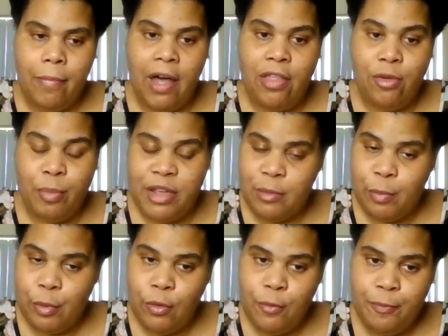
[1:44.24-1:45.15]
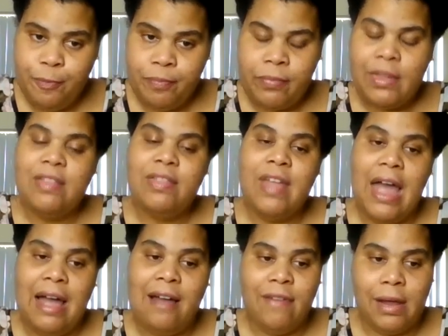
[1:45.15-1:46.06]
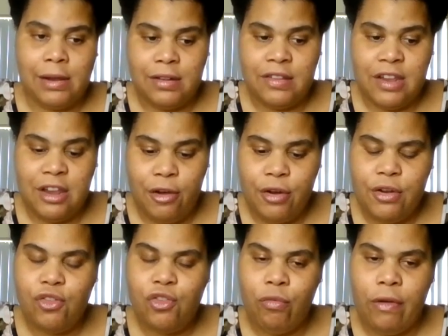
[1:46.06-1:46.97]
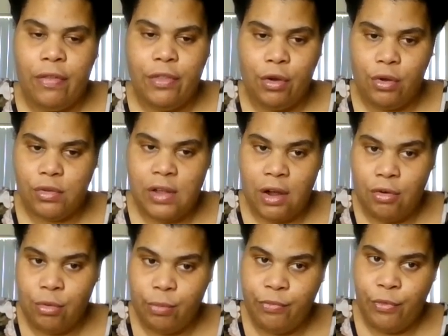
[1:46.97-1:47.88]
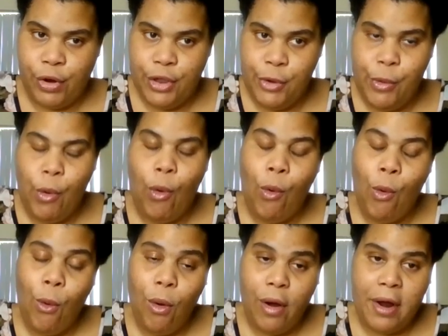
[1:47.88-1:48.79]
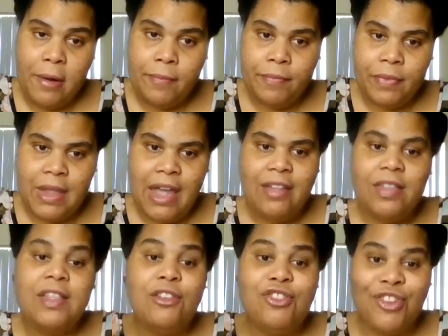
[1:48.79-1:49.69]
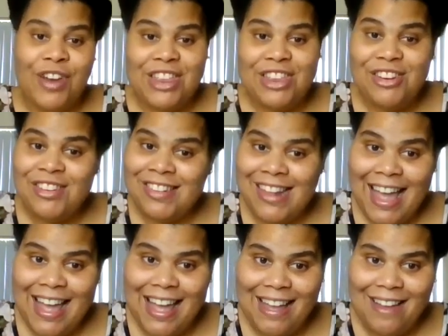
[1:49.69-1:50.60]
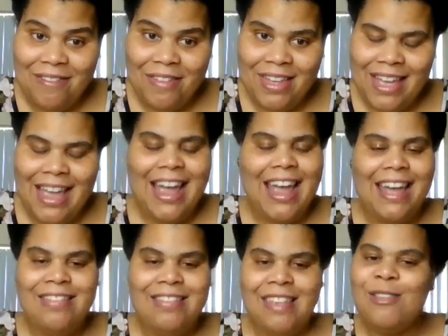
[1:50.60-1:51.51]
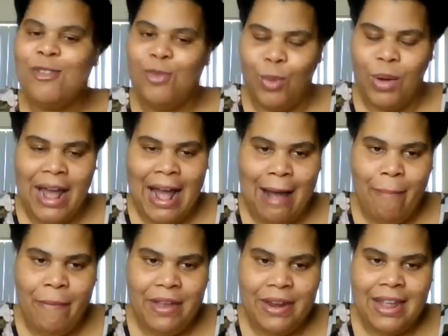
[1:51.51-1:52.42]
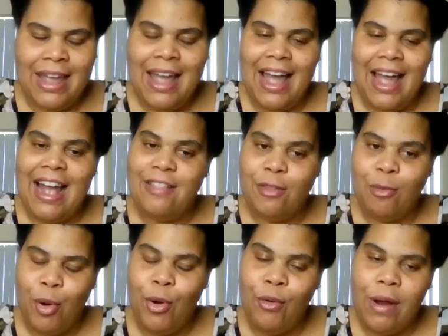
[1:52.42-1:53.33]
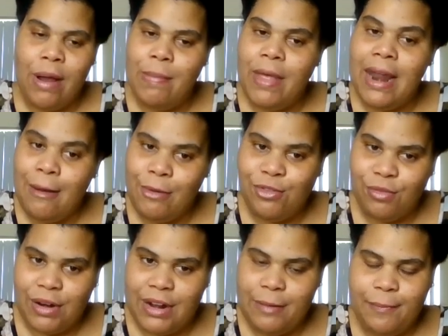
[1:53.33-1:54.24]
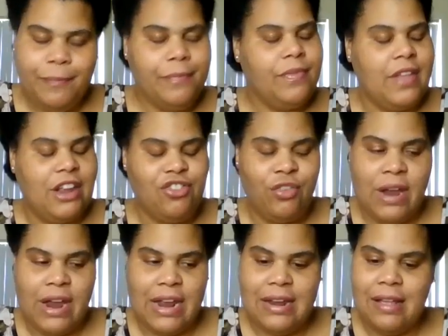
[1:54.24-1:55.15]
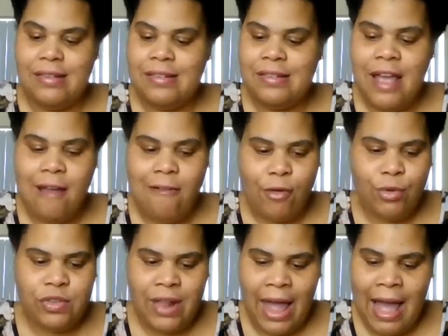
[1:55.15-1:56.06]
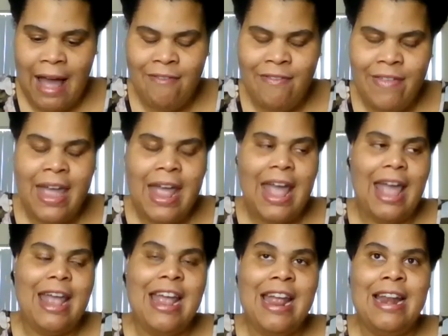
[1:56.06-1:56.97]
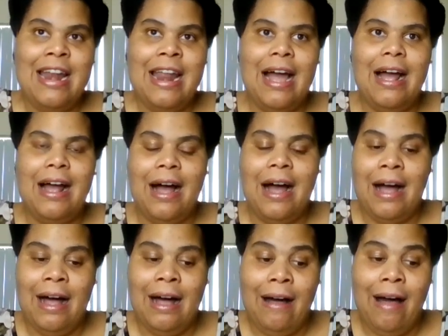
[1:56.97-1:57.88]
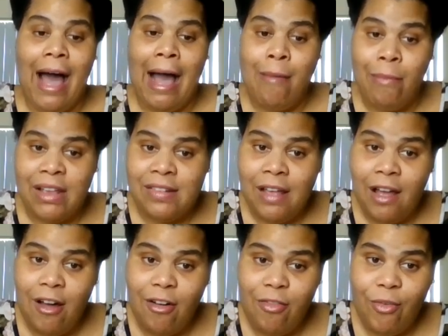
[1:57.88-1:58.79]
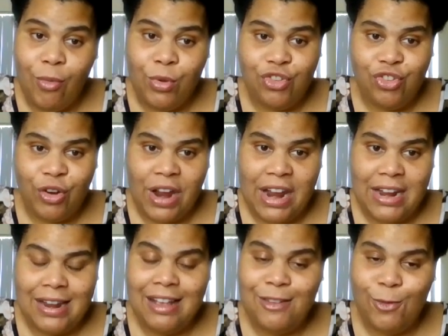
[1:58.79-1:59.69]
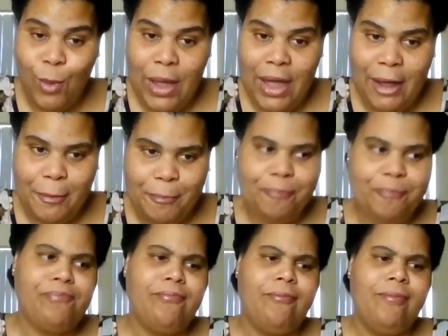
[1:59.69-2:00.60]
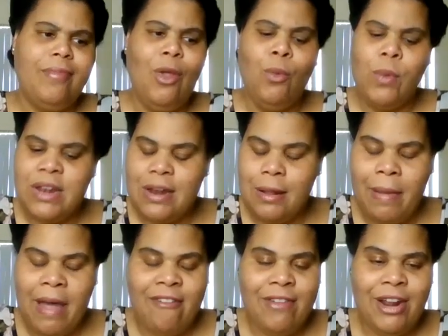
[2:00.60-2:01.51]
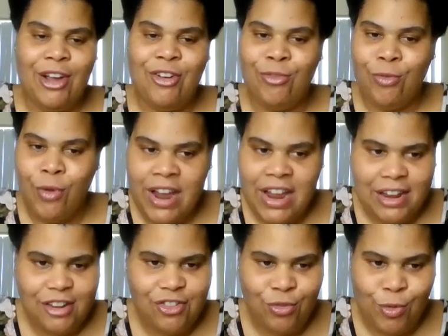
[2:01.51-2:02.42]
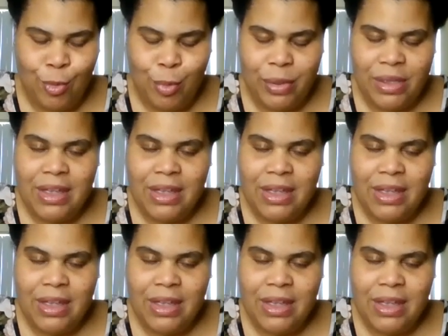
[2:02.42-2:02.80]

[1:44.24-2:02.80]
other people that have volunteered to run the Girl Scout group for you, or they'll train your staff. And this is what happened at the program that I was running. They trained several staff, and I myself was trained as well. We ended up having a great troop,